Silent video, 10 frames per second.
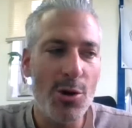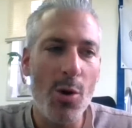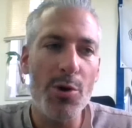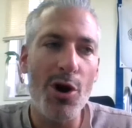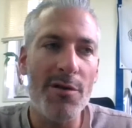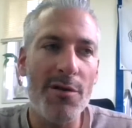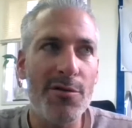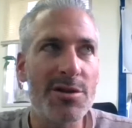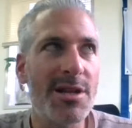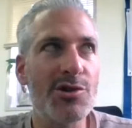what we
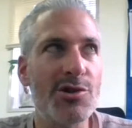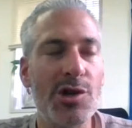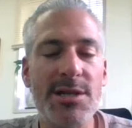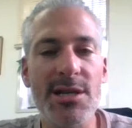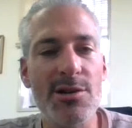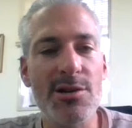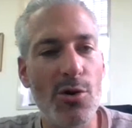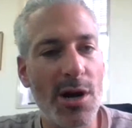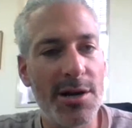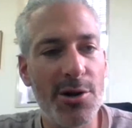offer is not just seeing
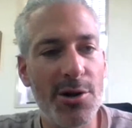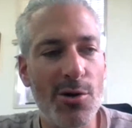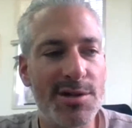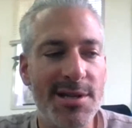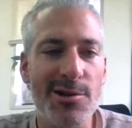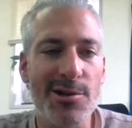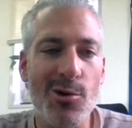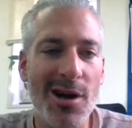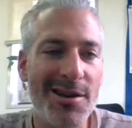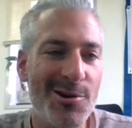Hokkaido, it's seeing
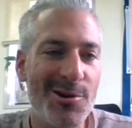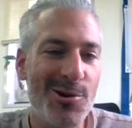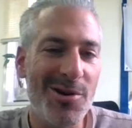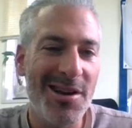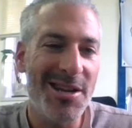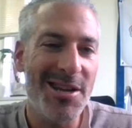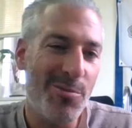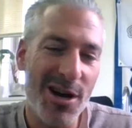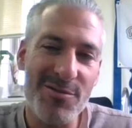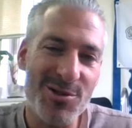Hokkaido in a
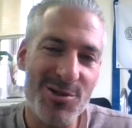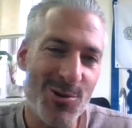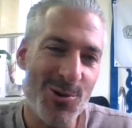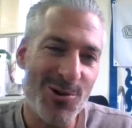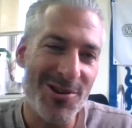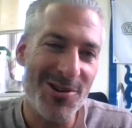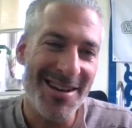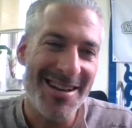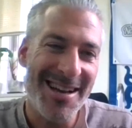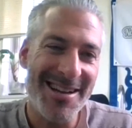private tour.
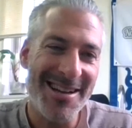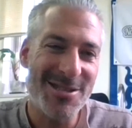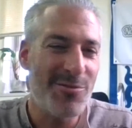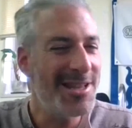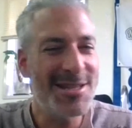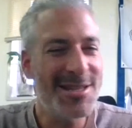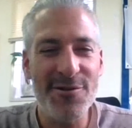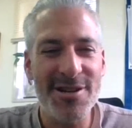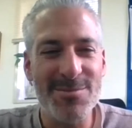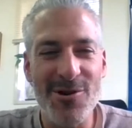And it's a really
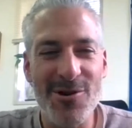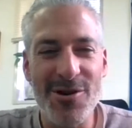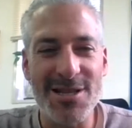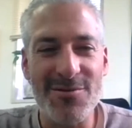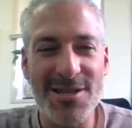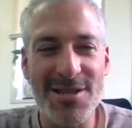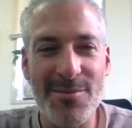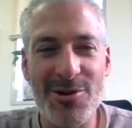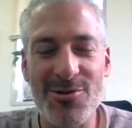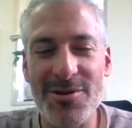different experience for
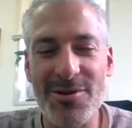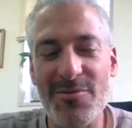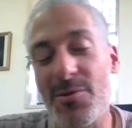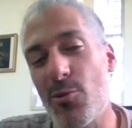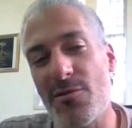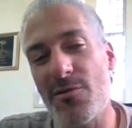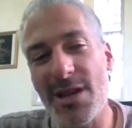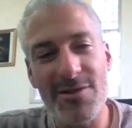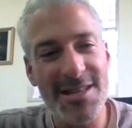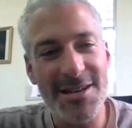people who have
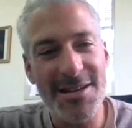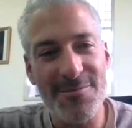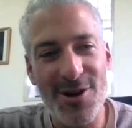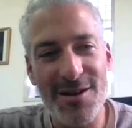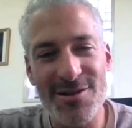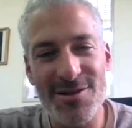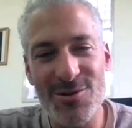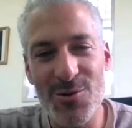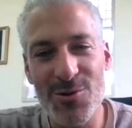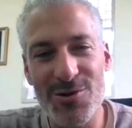never taken private
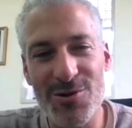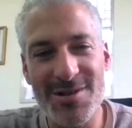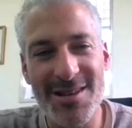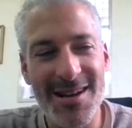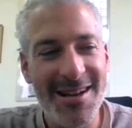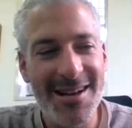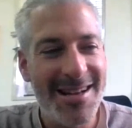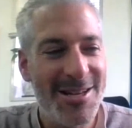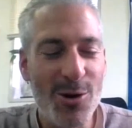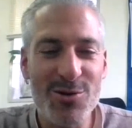tours.
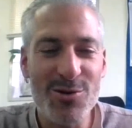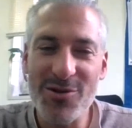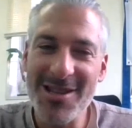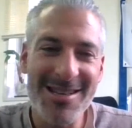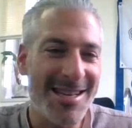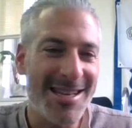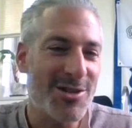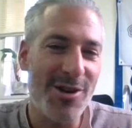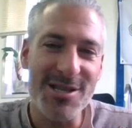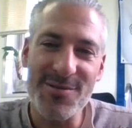It's really like
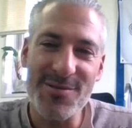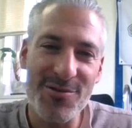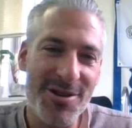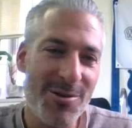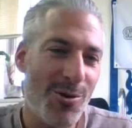stress-free,